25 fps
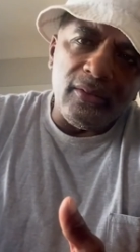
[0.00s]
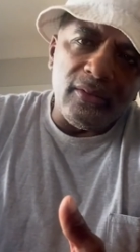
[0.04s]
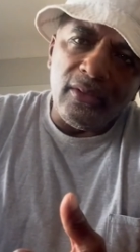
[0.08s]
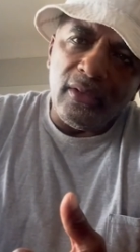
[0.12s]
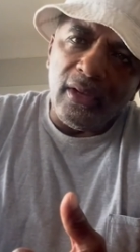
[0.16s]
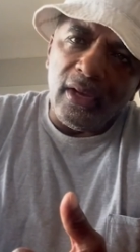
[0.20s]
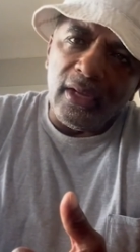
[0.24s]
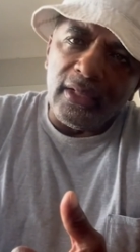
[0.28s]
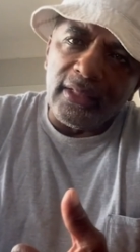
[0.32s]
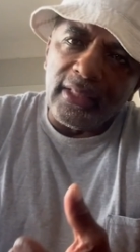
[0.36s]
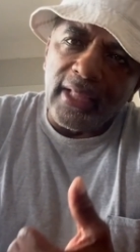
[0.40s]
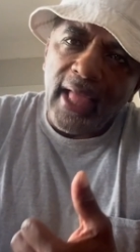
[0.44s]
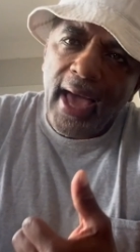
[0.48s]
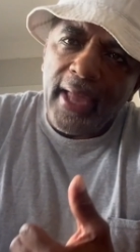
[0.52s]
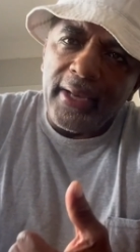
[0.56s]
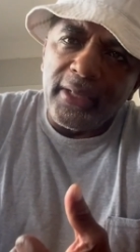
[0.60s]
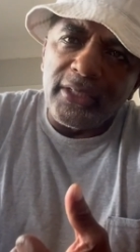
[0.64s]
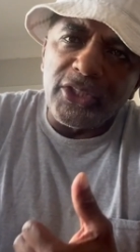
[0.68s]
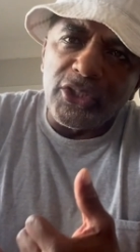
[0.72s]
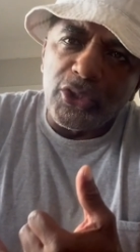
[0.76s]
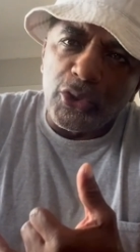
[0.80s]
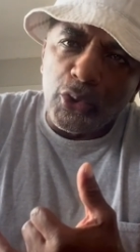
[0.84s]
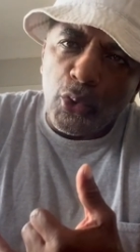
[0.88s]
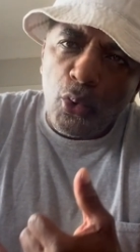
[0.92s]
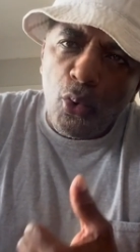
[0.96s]
A lot of
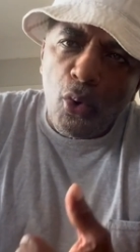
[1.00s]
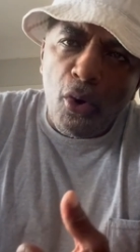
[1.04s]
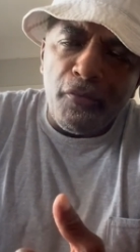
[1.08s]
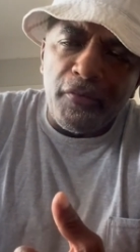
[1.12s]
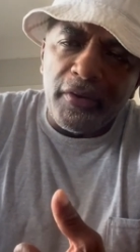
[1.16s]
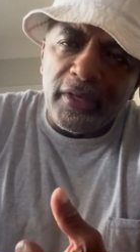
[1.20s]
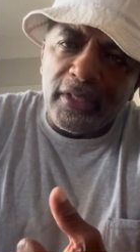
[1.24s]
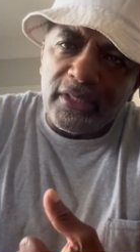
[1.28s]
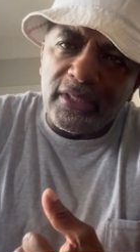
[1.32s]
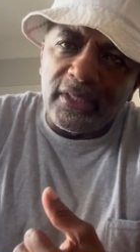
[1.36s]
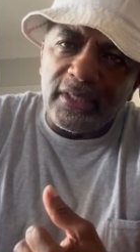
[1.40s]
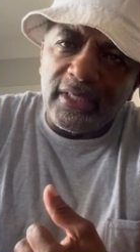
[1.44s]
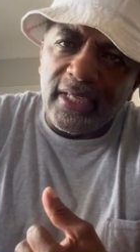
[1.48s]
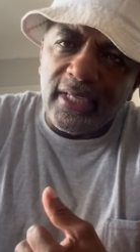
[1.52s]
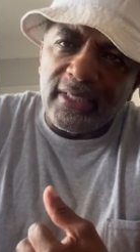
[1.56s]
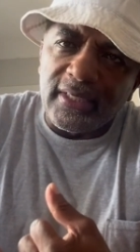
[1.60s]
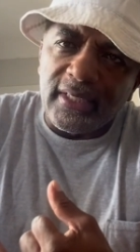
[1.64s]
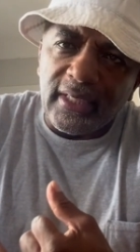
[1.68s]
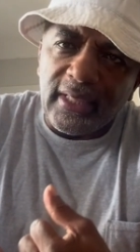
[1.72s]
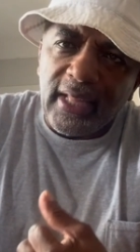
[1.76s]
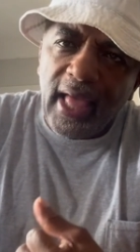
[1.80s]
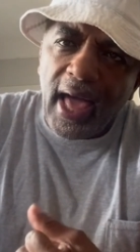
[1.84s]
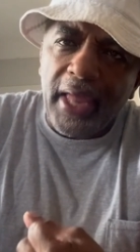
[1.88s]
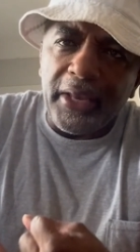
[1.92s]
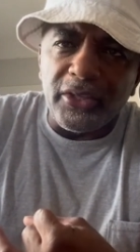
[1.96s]
storage, there's a
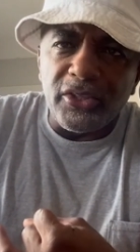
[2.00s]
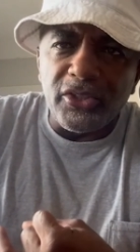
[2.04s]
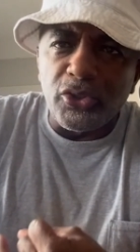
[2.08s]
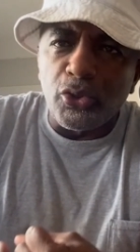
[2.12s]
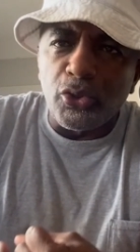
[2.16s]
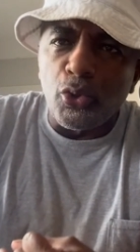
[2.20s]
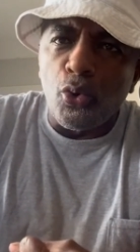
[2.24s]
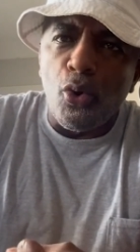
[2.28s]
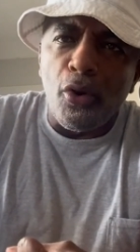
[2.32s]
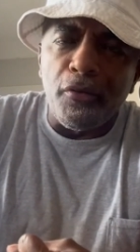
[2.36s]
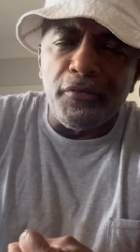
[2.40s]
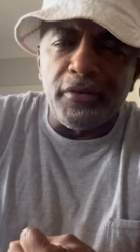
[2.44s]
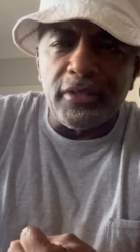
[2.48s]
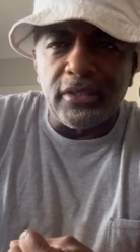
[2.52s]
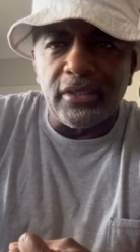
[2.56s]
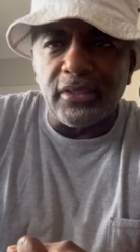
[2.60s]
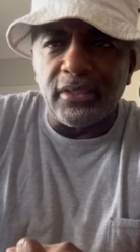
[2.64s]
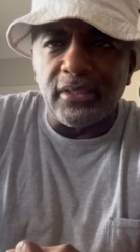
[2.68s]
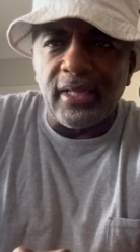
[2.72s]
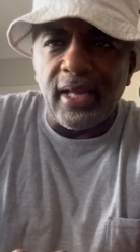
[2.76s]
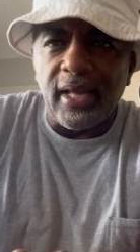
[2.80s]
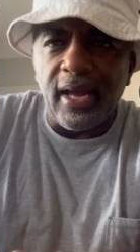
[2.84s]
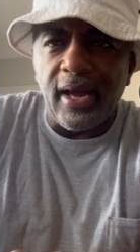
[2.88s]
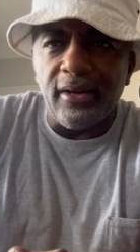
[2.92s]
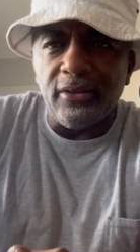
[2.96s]
lot of
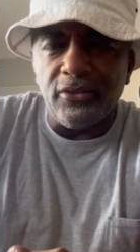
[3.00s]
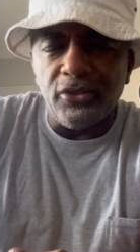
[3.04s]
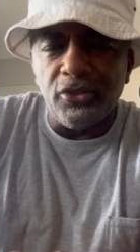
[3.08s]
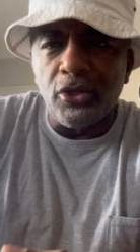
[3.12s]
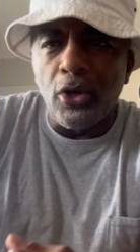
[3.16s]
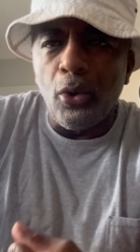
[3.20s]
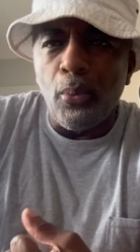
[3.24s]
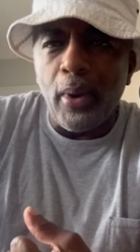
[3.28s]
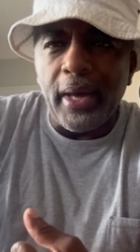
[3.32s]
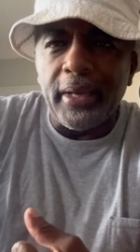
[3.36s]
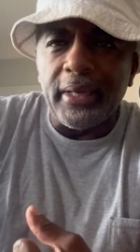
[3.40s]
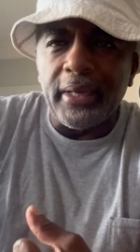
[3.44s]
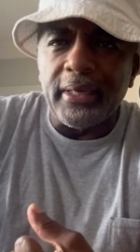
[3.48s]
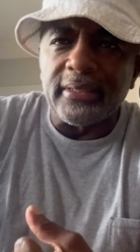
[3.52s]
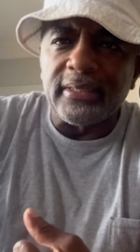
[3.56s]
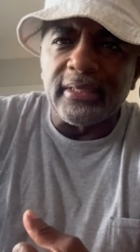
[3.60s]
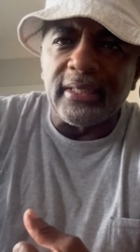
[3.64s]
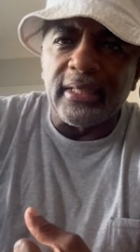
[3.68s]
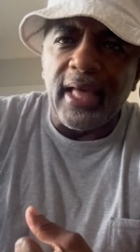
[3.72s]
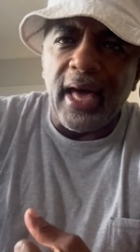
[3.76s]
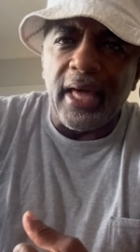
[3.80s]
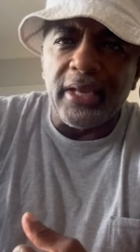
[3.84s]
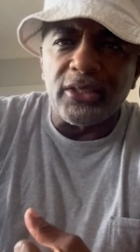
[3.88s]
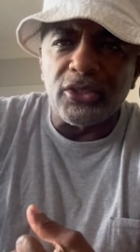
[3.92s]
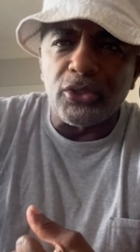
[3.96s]
storages now. You know why there's a
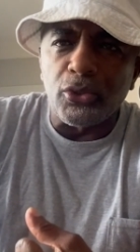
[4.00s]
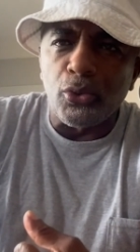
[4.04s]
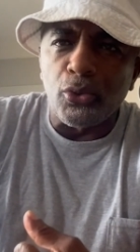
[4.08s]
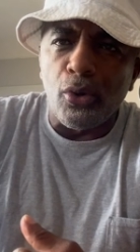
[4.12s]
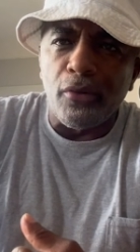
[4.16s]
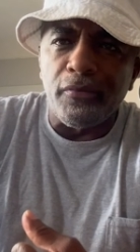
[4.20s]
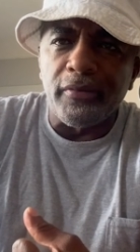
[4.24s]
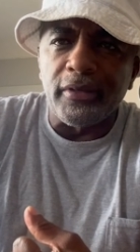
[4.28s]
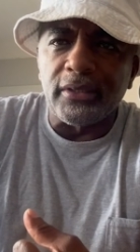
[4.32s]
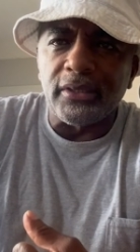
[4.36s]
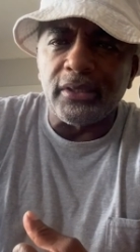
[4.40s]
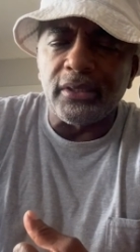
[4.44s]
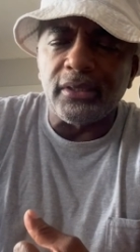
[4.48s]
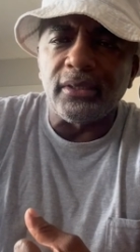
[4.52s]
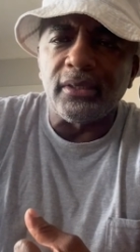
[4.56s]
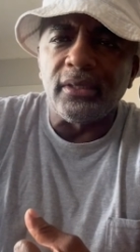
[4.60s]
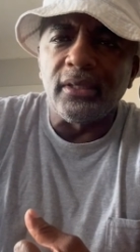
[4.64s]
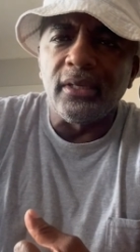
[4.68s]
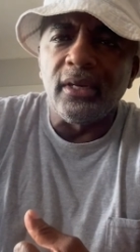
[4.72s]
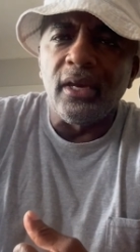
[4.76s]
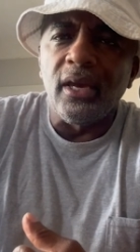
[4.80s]
lot of storages?